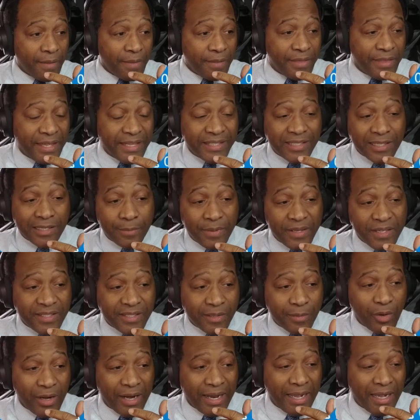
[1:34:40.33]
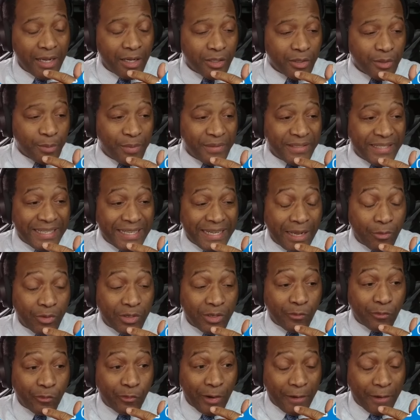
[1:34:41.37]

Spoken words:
this could have been somewhere else, but then I would have